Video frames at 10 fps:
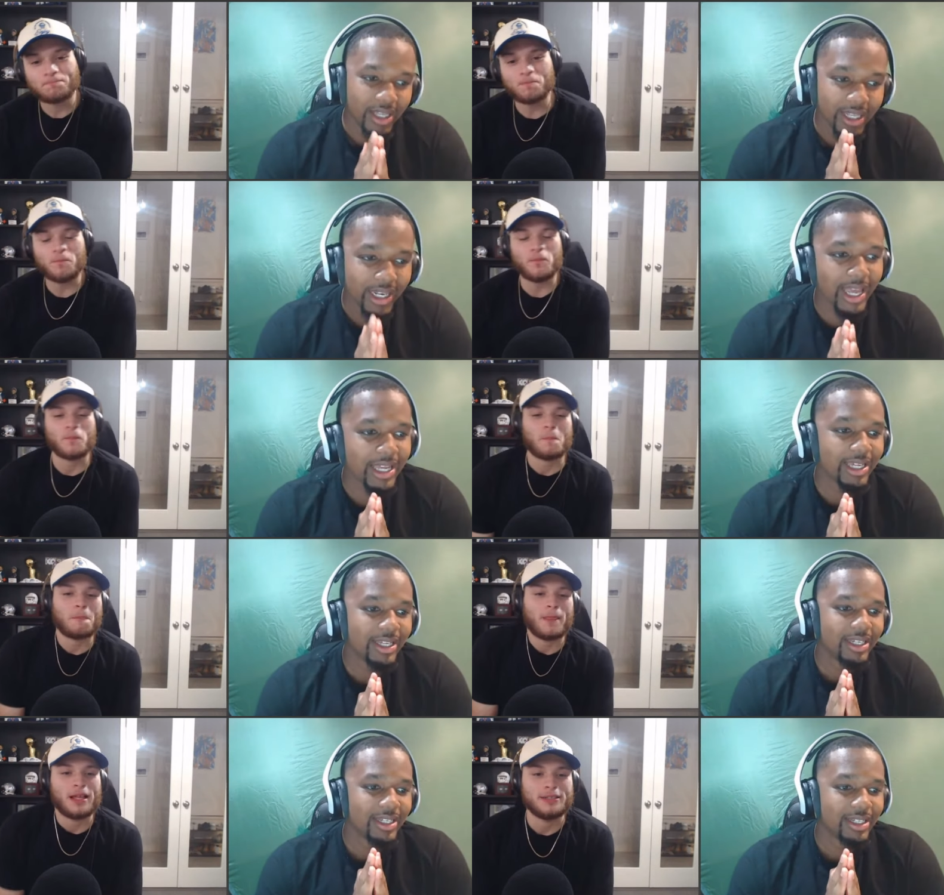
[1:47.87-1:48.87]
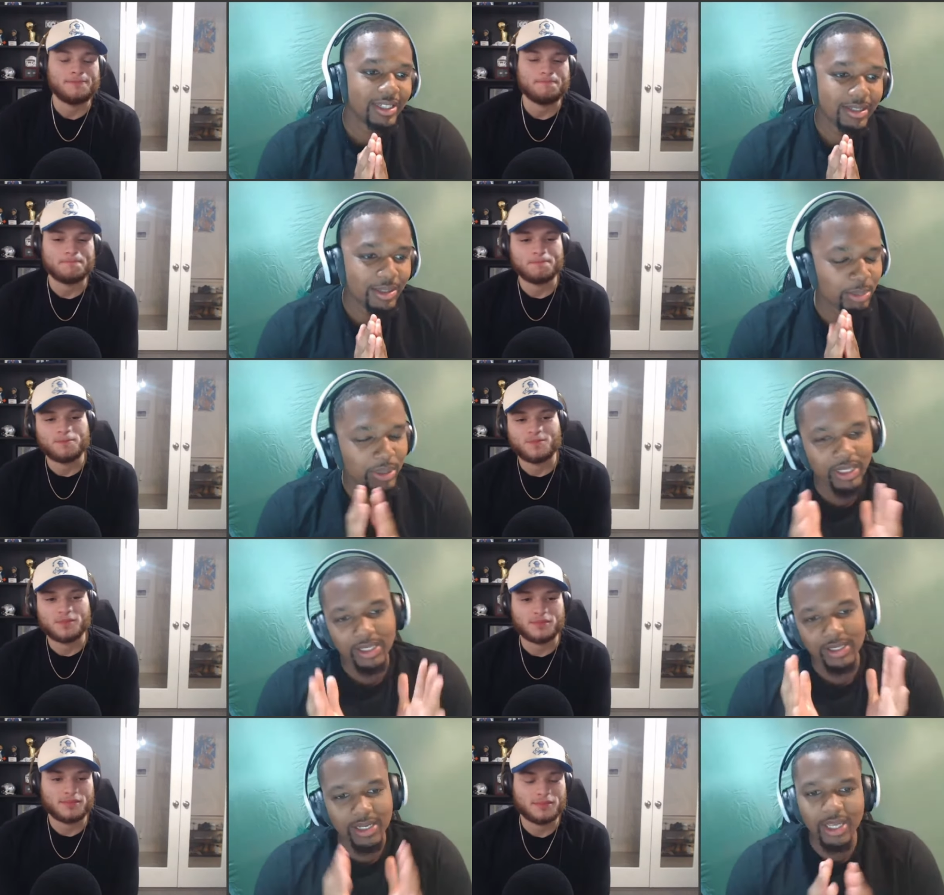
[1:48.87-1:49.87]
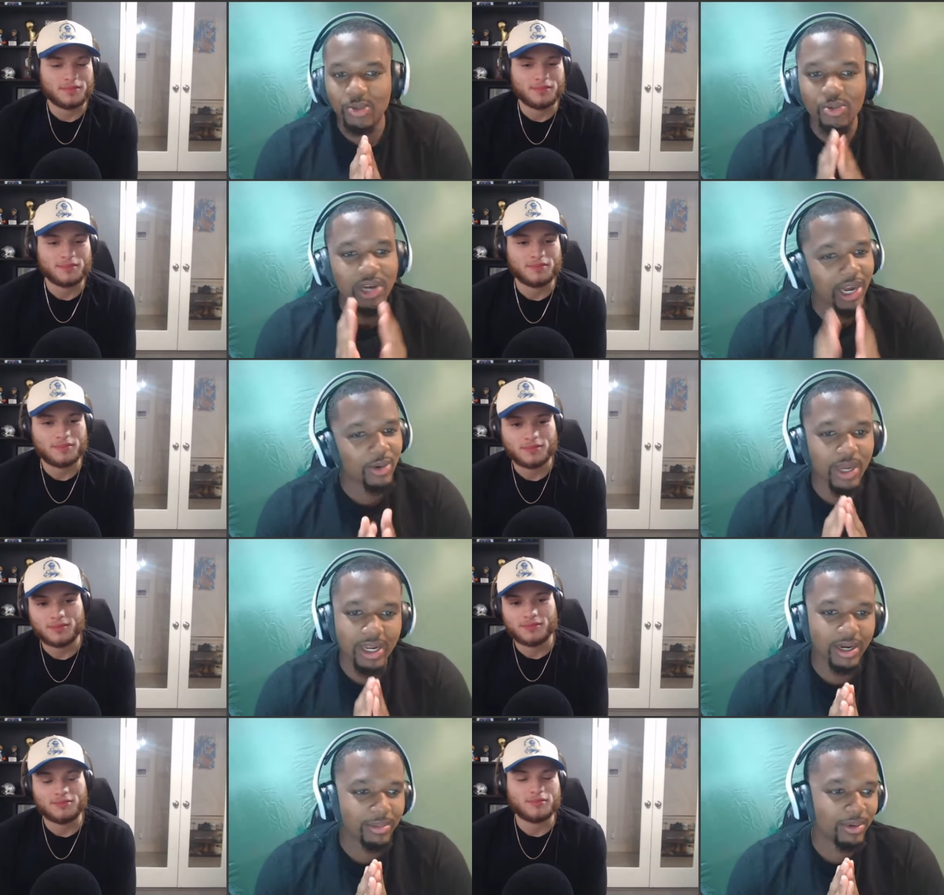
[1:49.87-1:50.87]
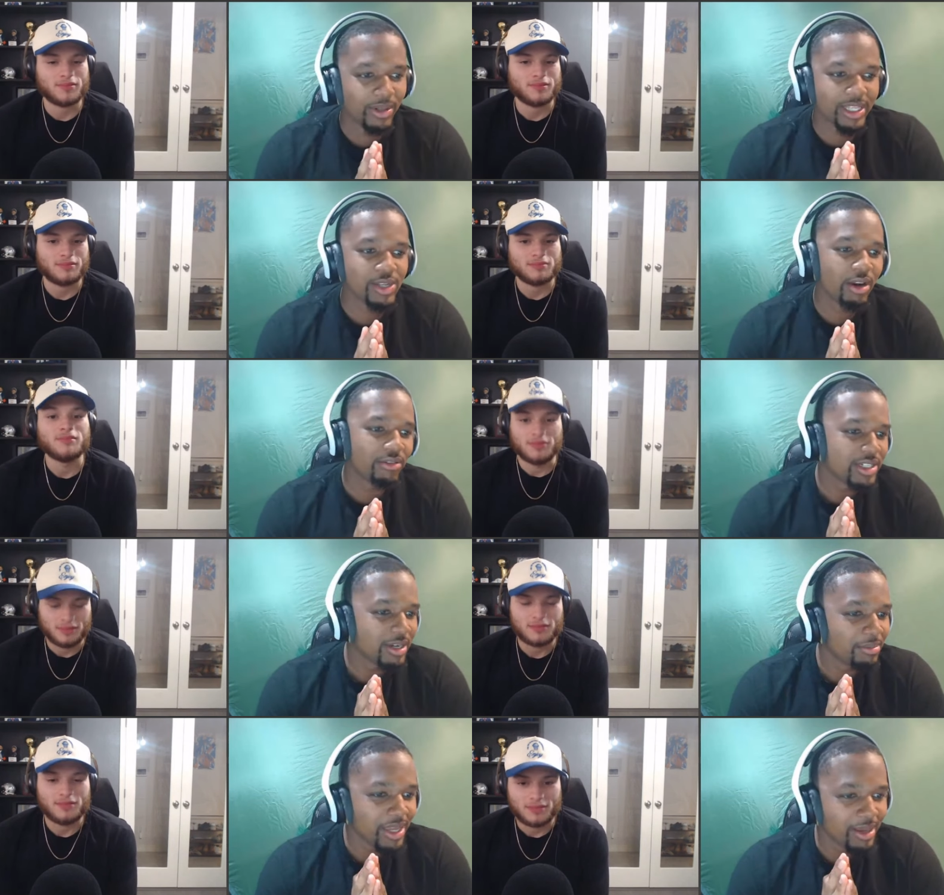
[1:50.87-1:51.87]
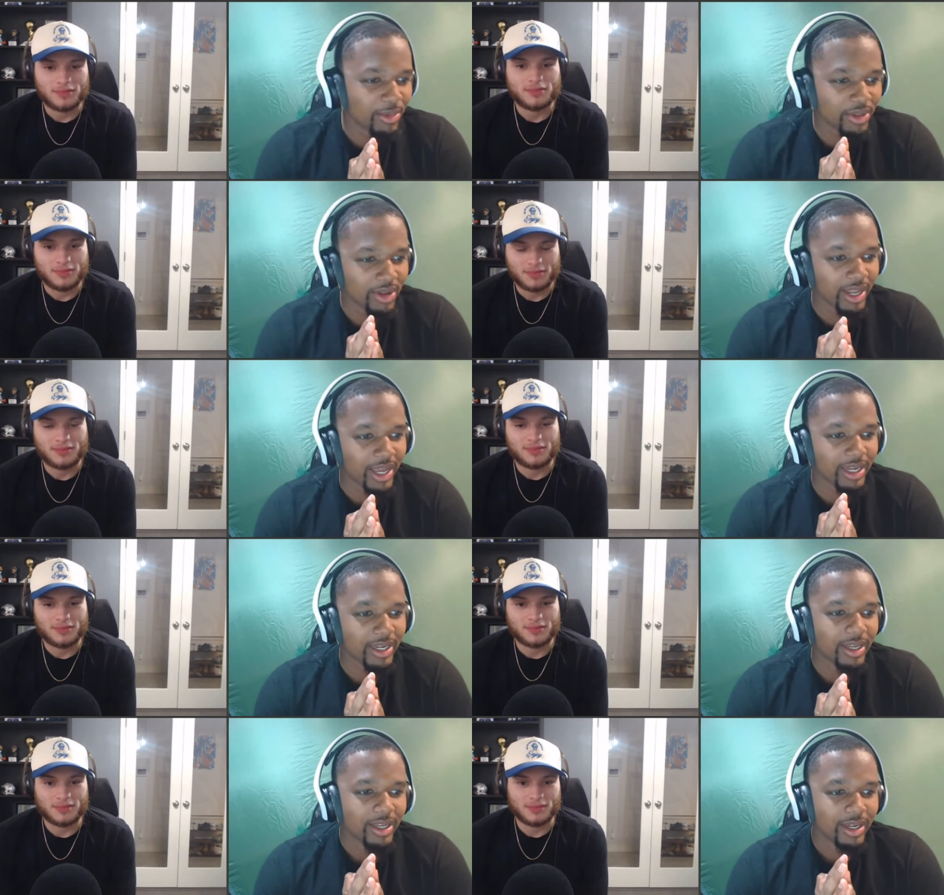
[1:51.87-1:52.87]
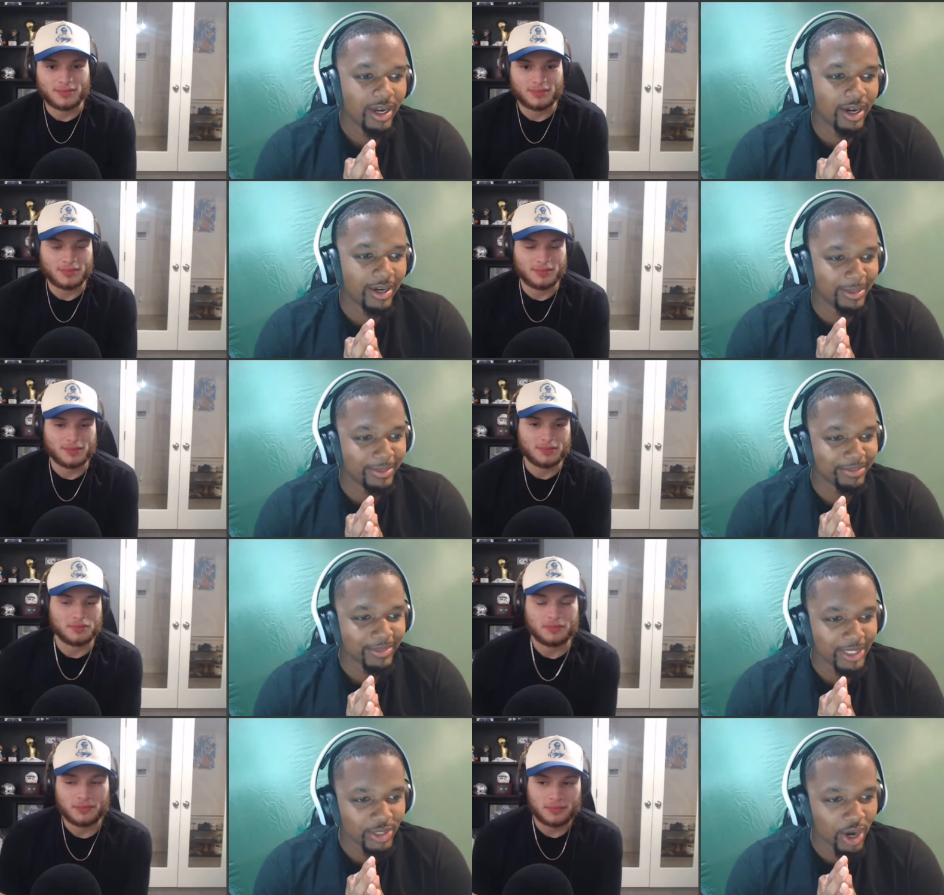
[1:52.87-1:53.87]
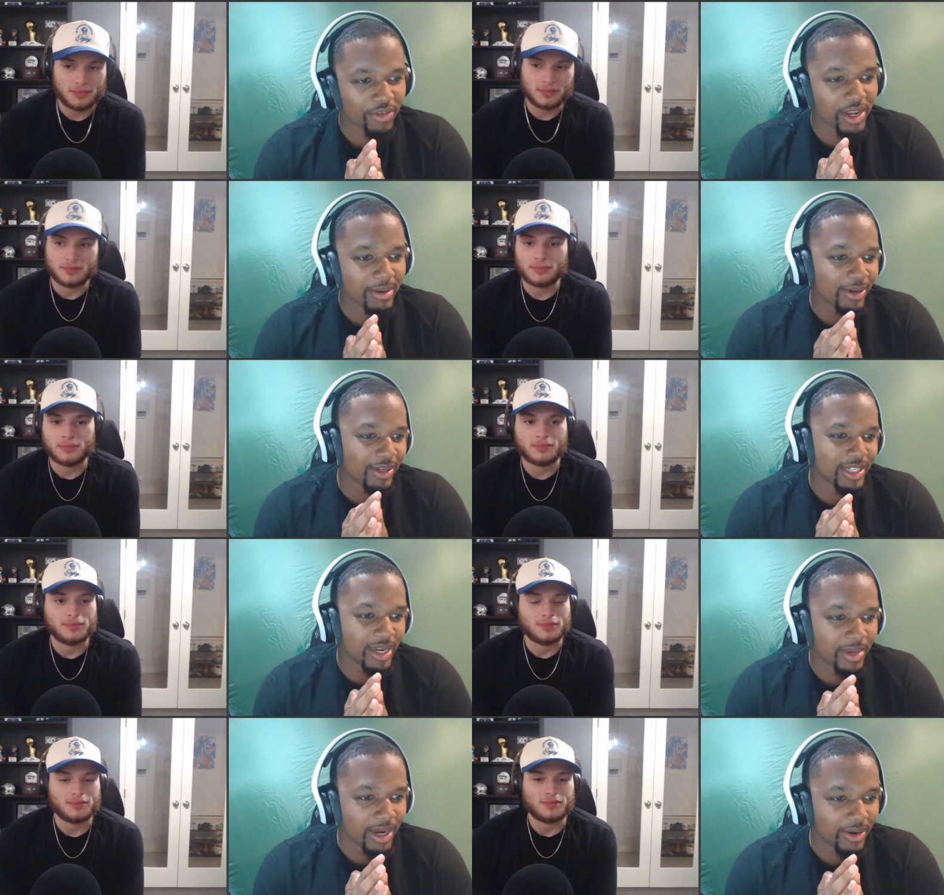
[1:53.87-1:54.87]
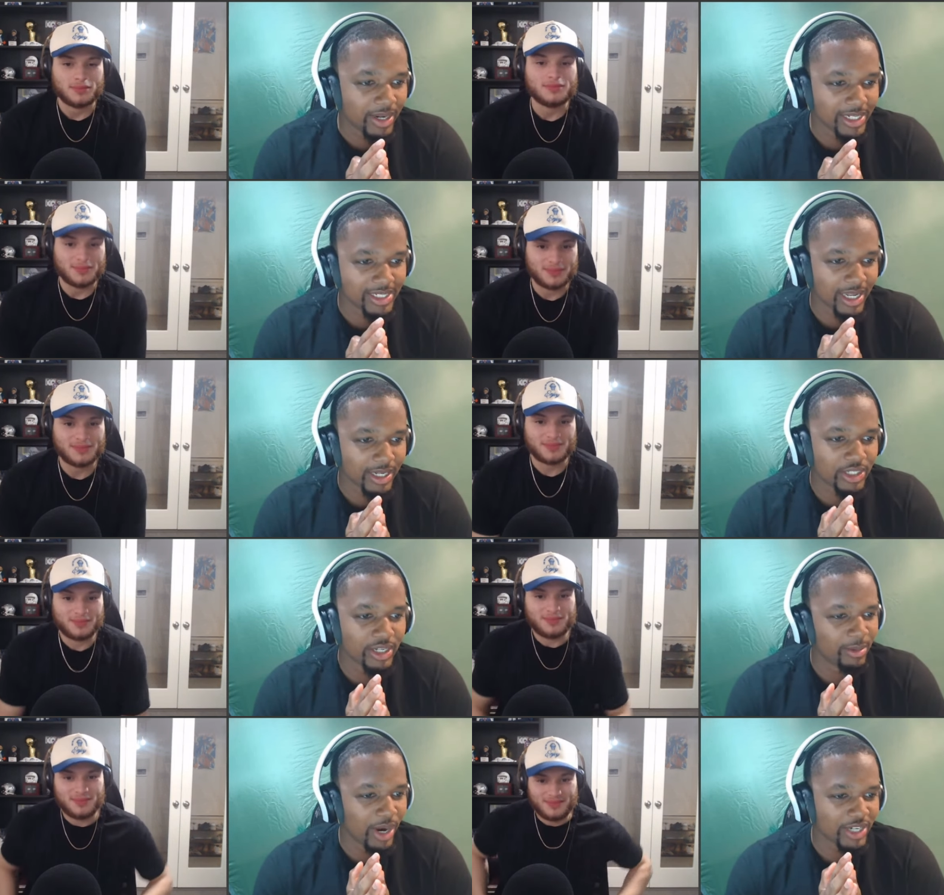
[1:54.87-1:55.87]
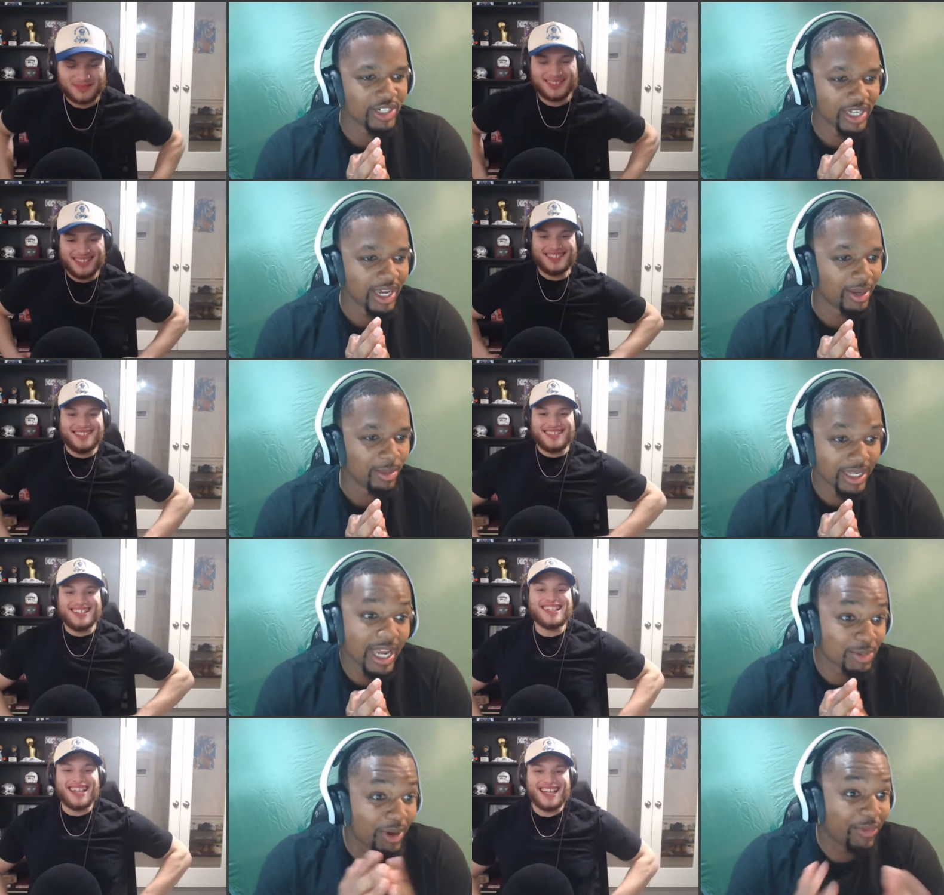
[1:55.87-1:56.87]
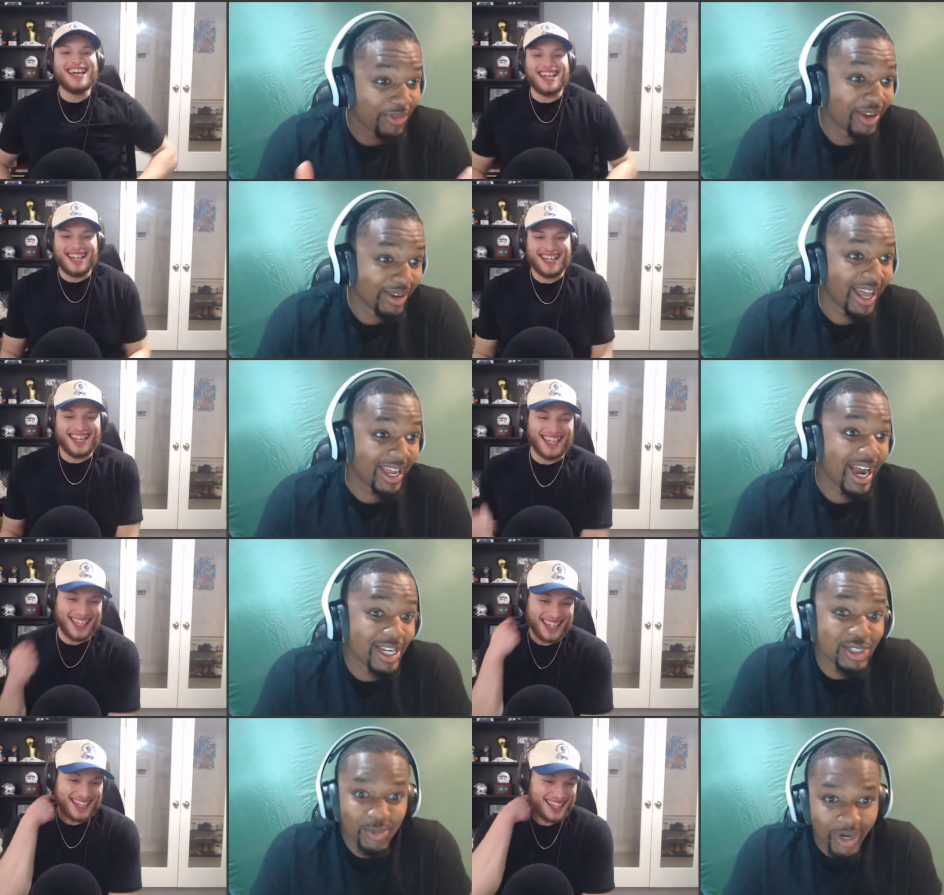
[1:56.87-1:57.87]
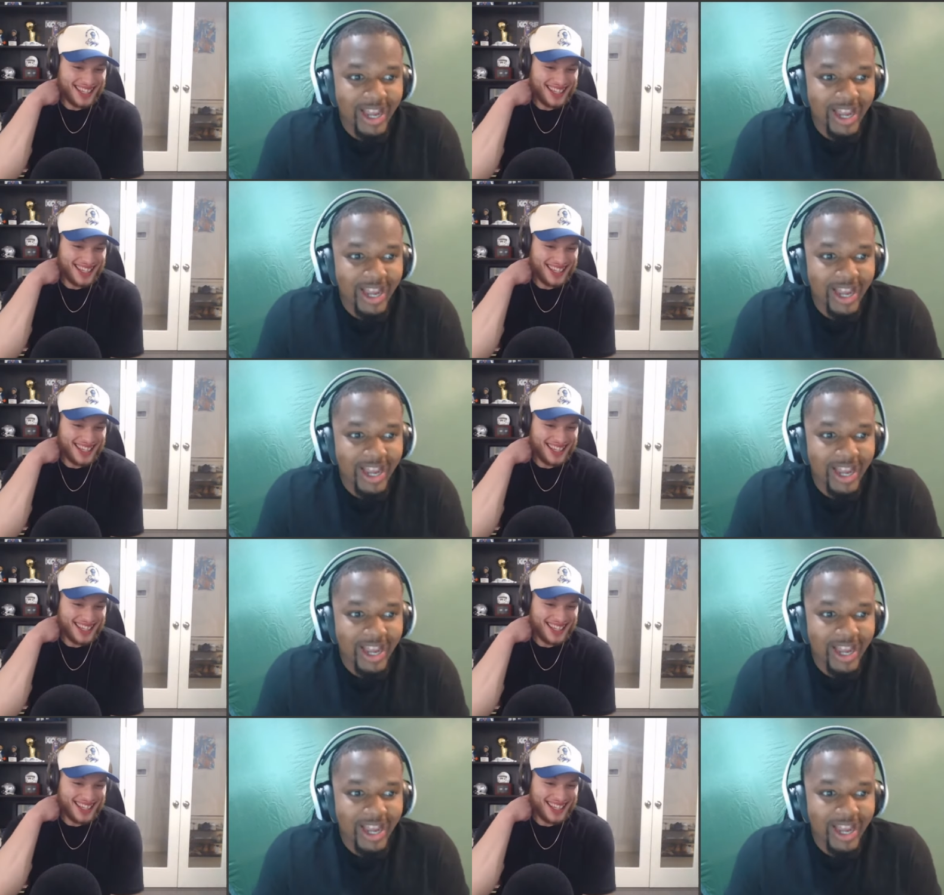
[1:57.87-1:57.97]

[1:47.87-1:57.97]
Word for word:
Speaker 1: like, please, like you gotta wake up, bro. Like, you ever see the meme where they're like um Darvin Ham call a timeout and he's like, chill, I'm watching the game. Like that's what it feel like. I swear,